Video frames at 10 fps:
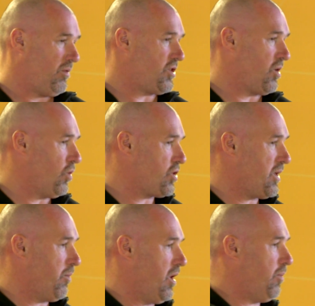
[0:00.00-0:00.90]
a somewhat
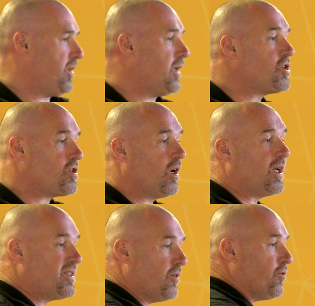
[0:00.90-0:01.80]
similar, but then a
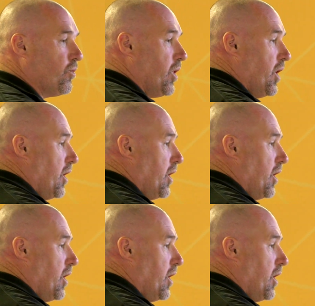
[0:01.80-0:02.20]
slightly different